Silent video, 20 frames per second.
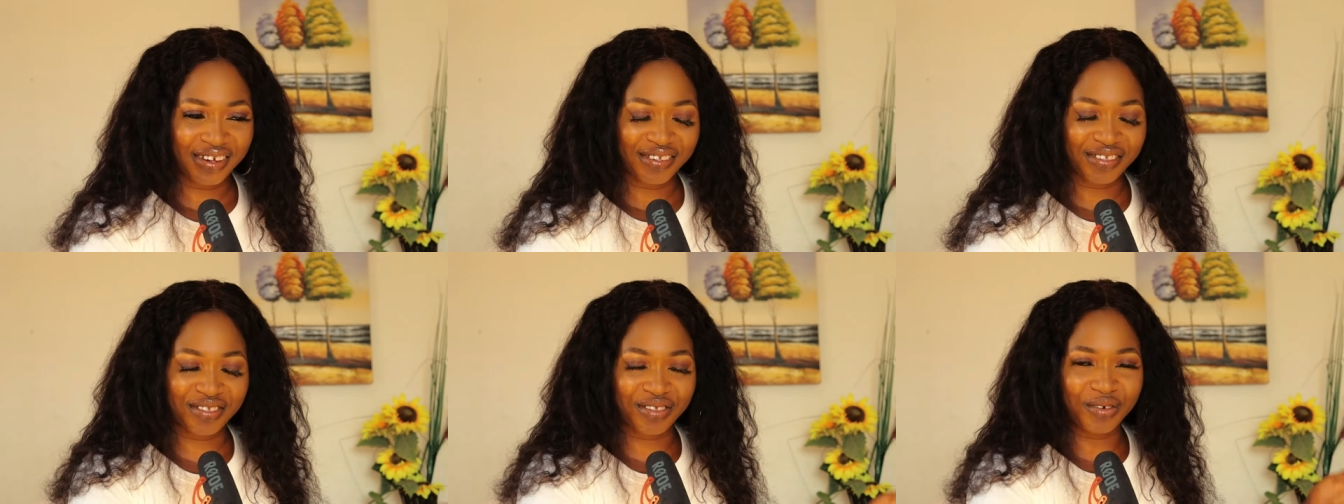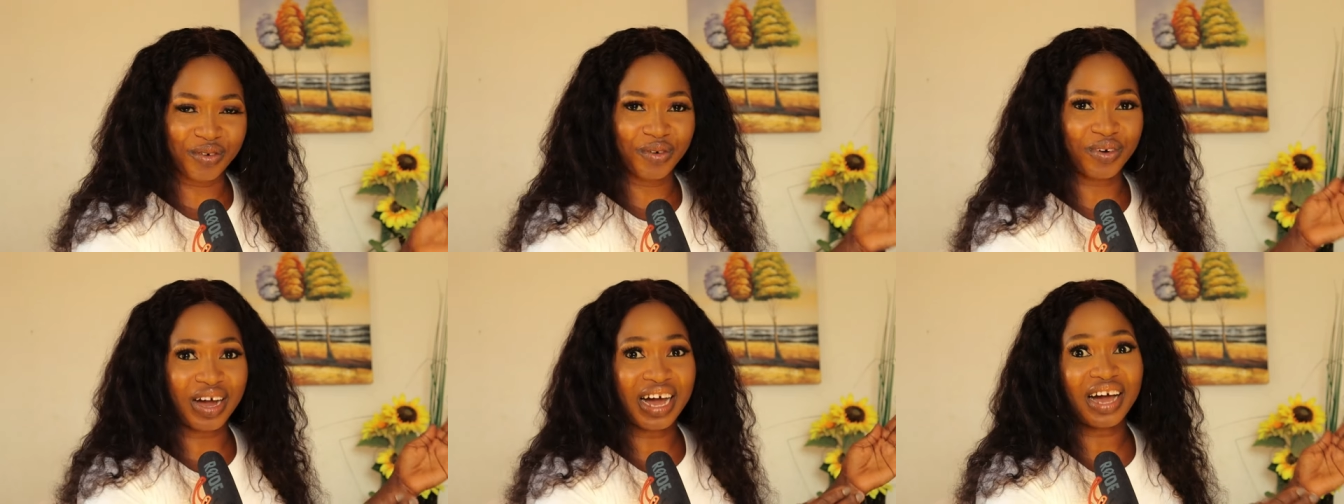
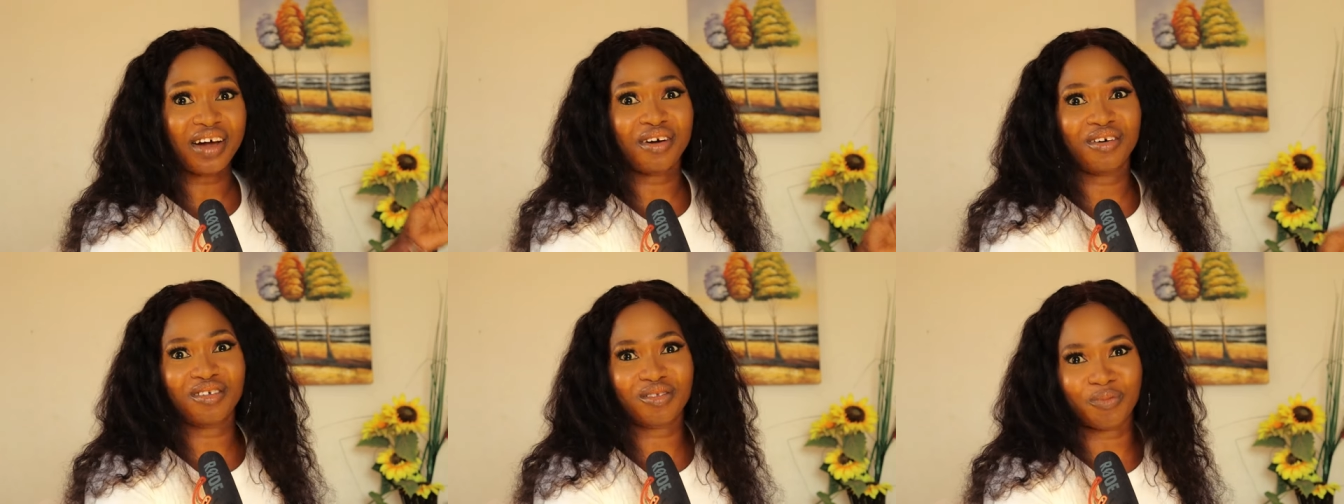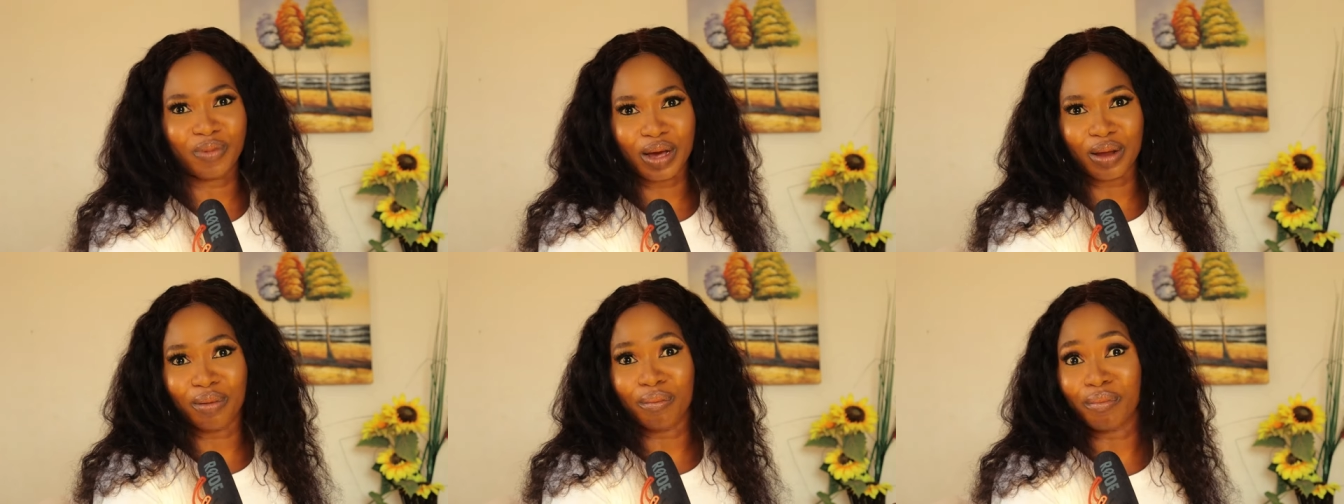So her
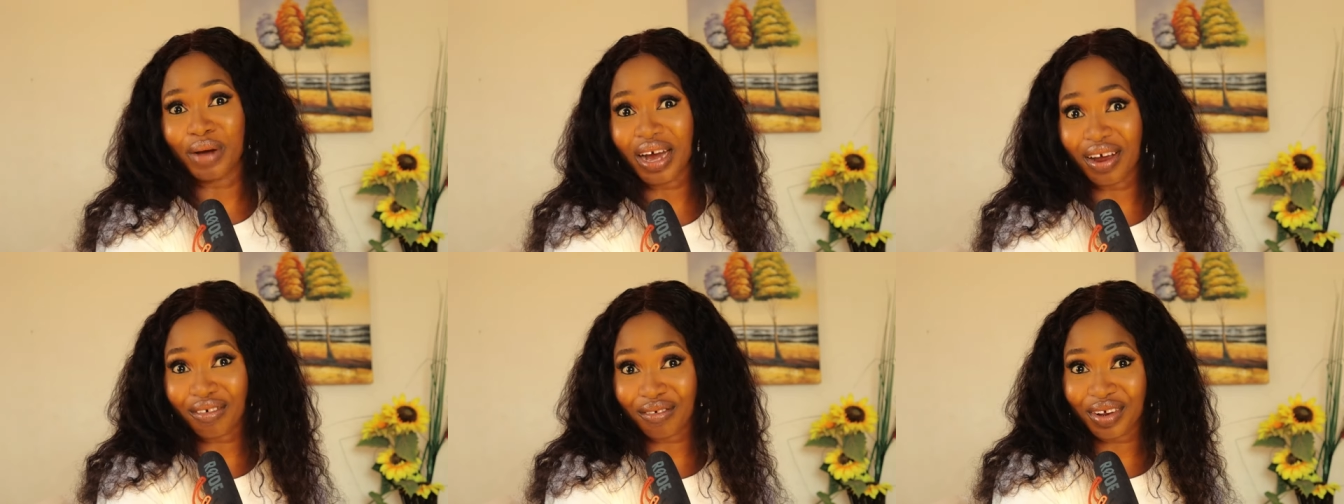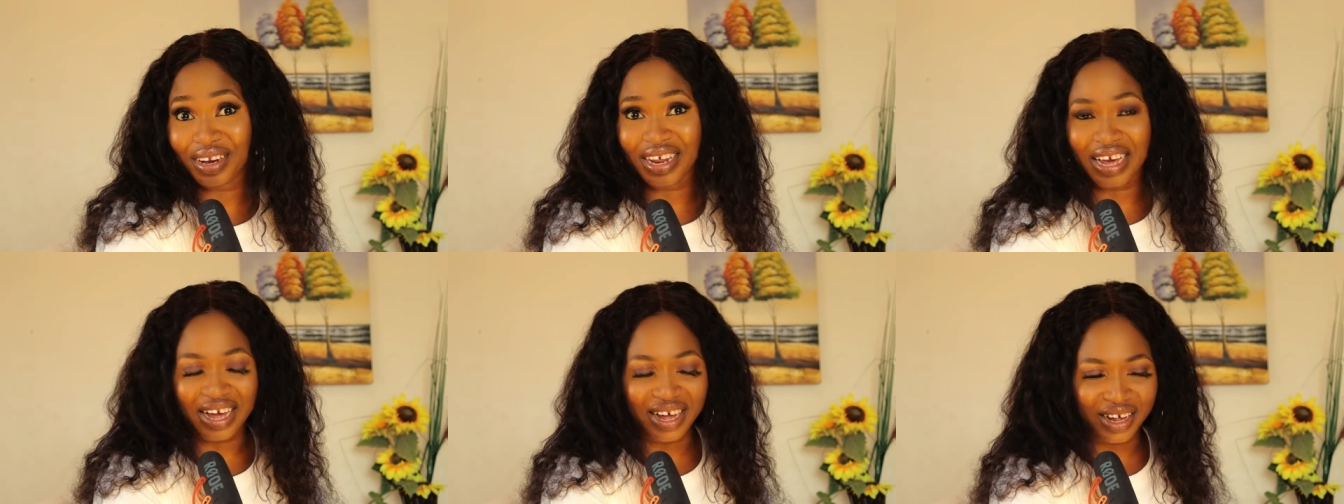husband
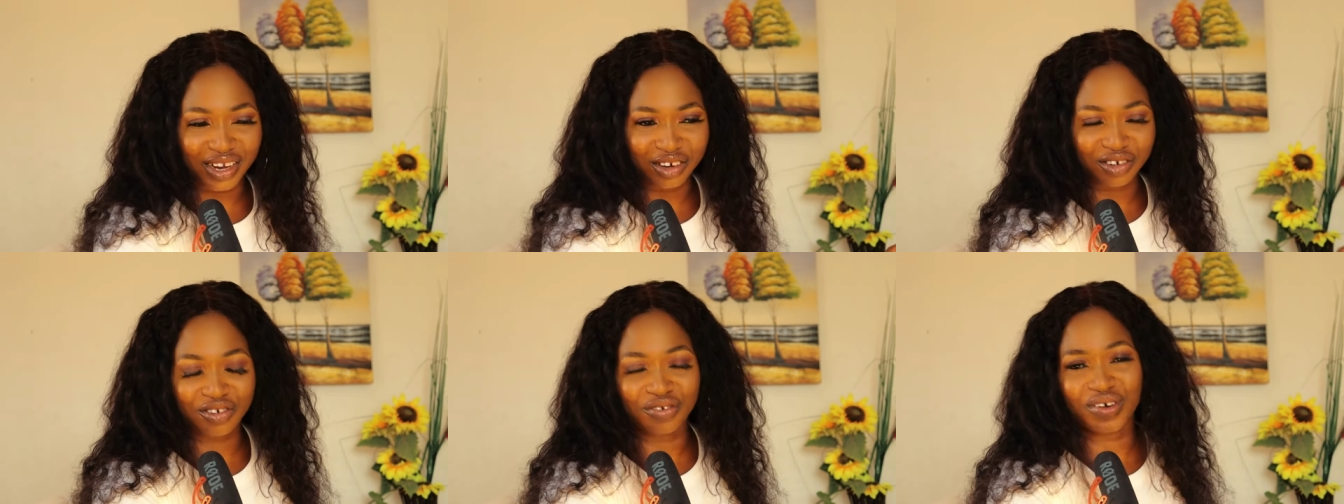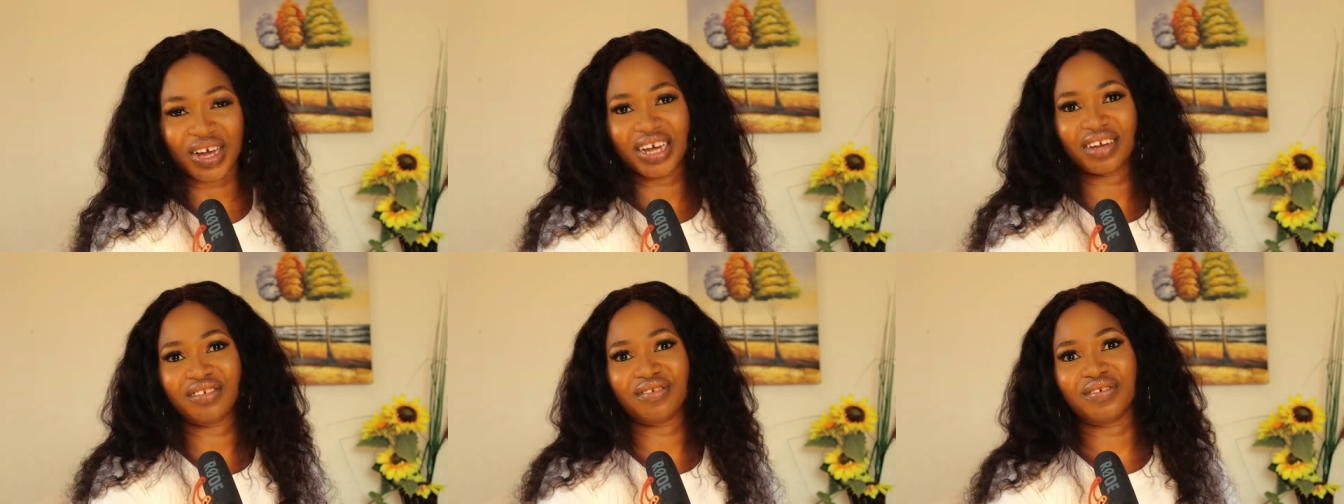married her and
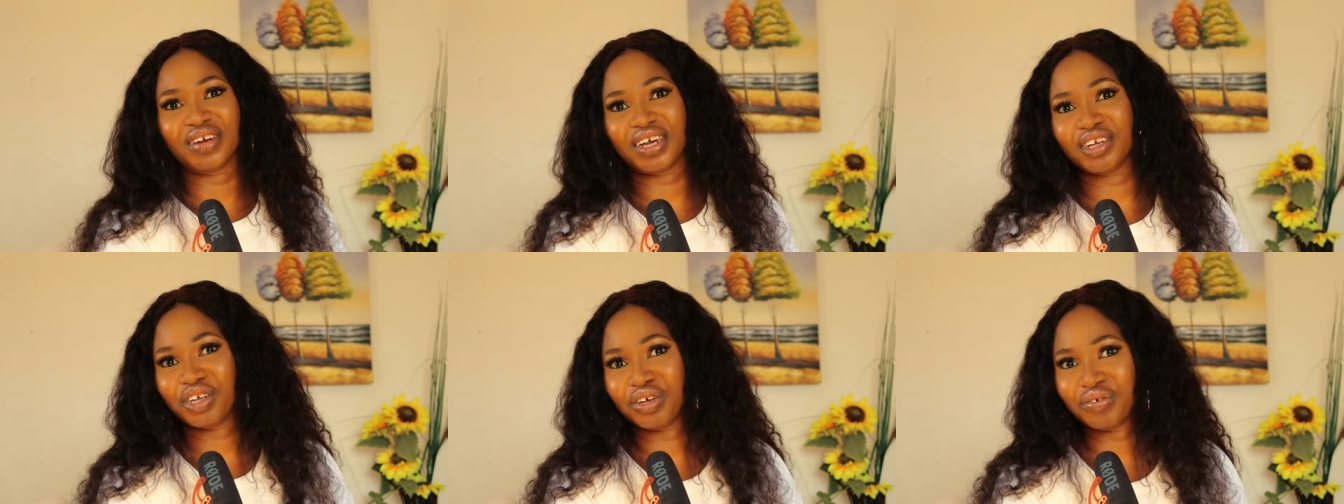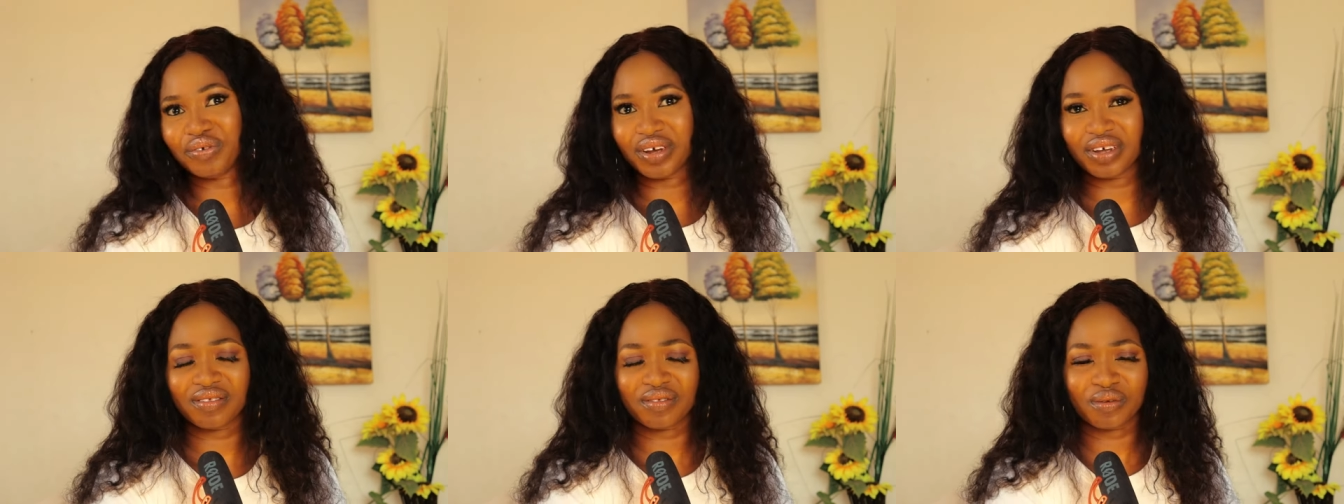took her to
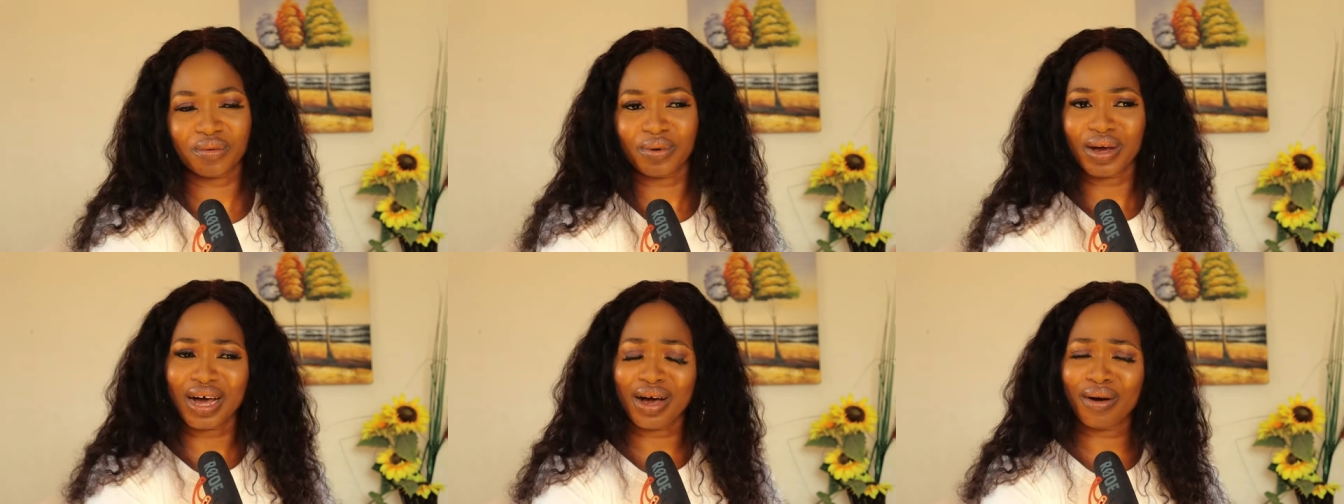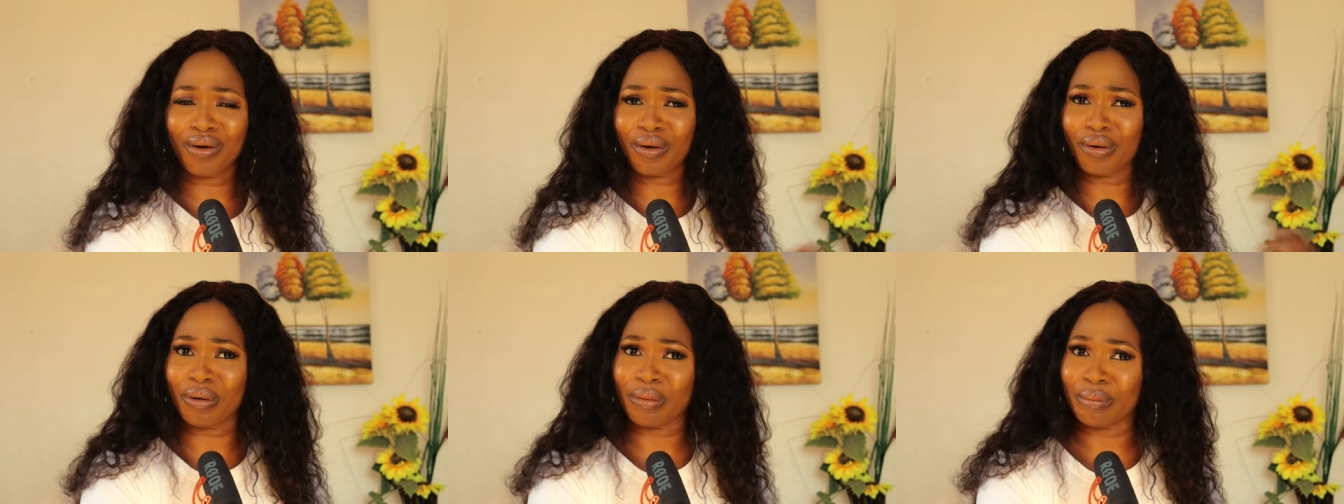Nigeria. So
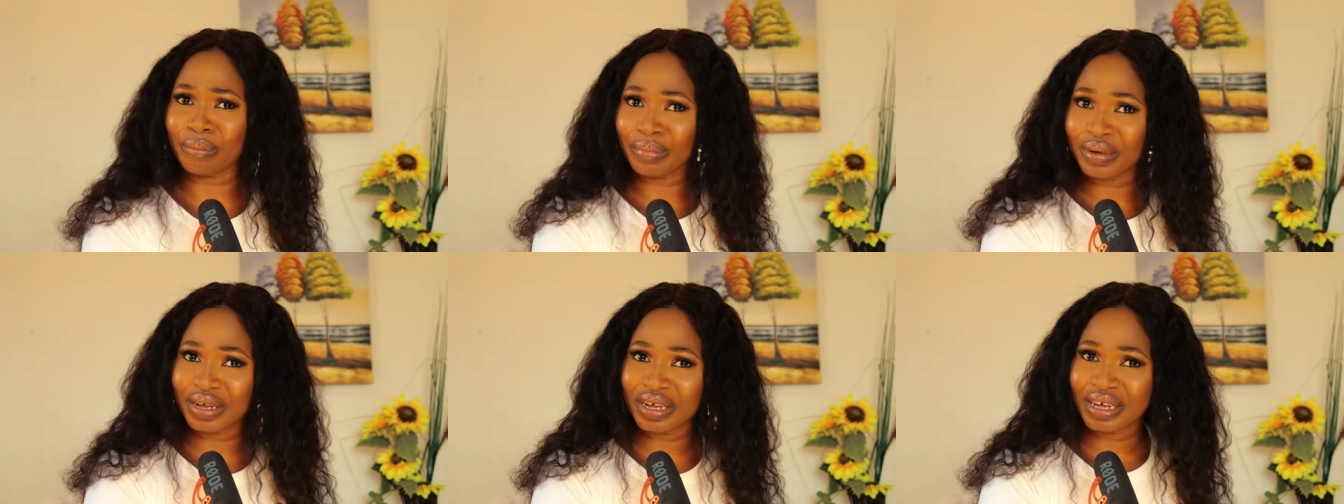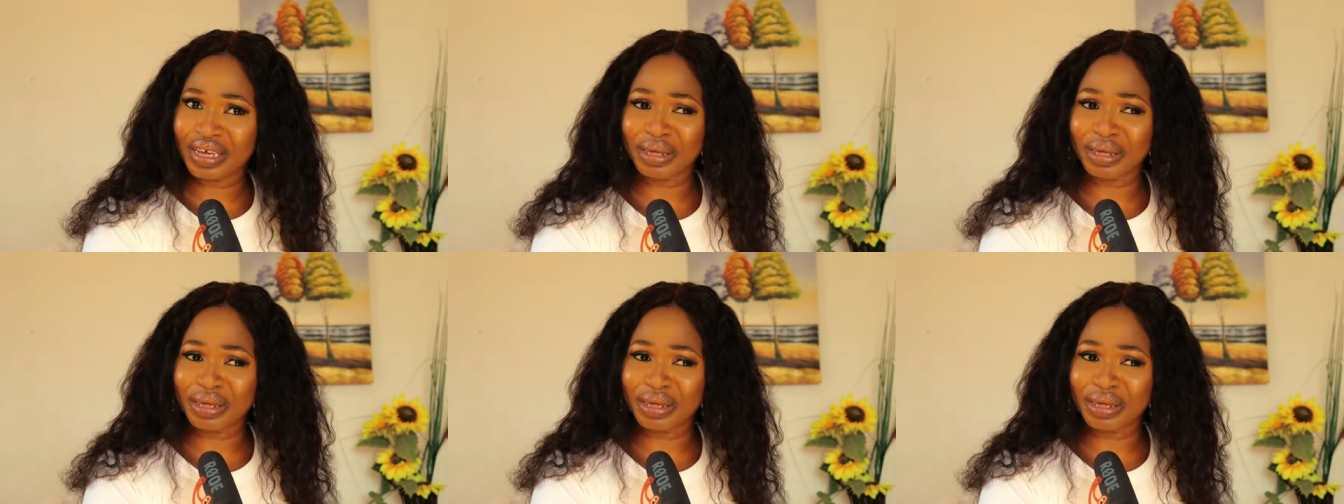how come?